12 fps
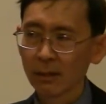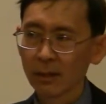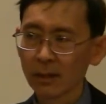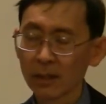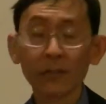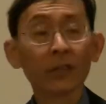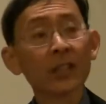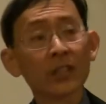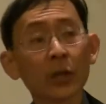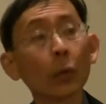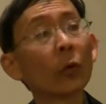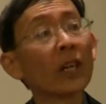The difference,
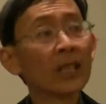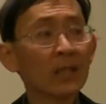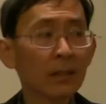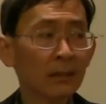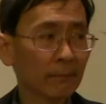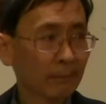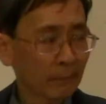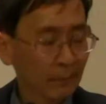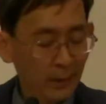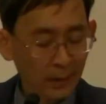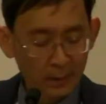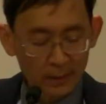the reason,
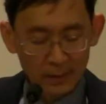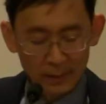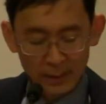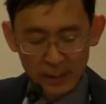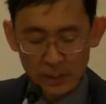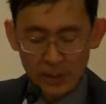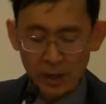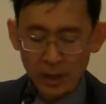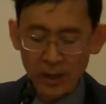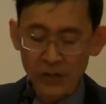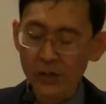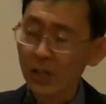is
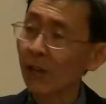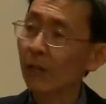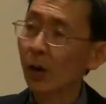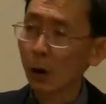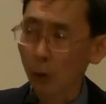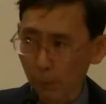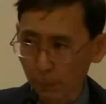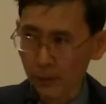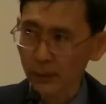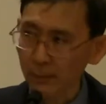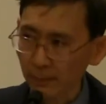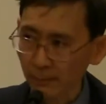because of hope.
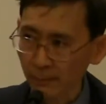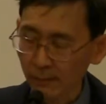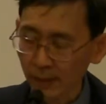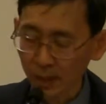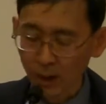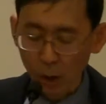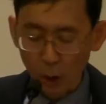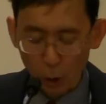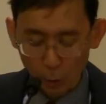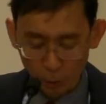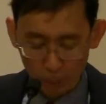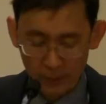
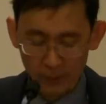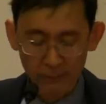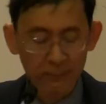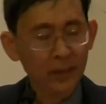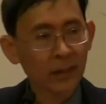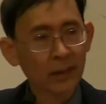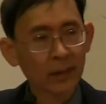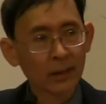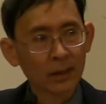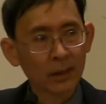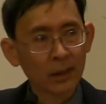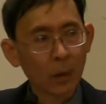Hope.
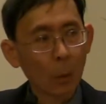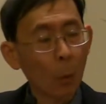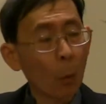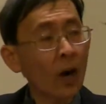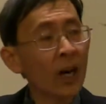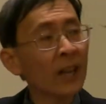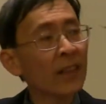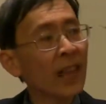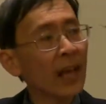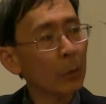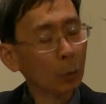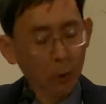One
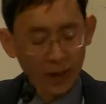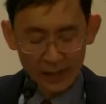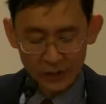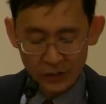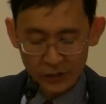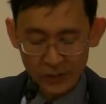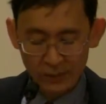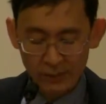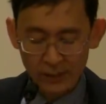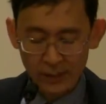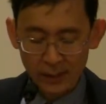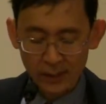that rests
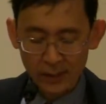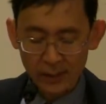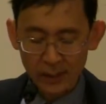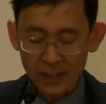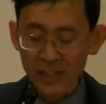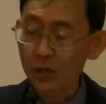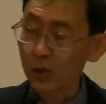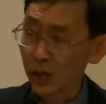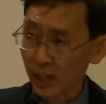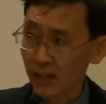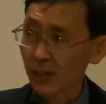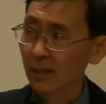in
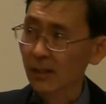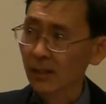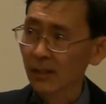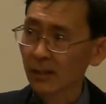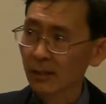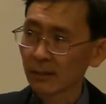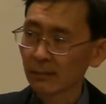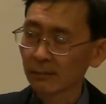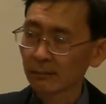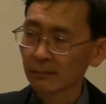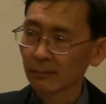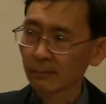Jesus,
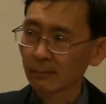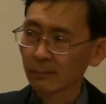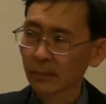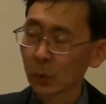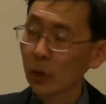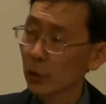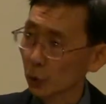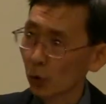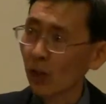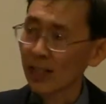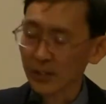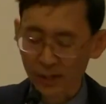who is
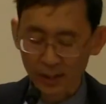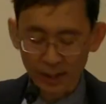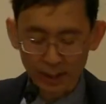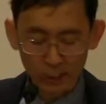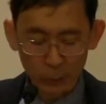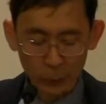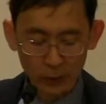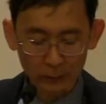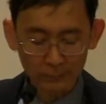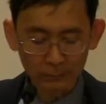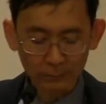Christ the Lord.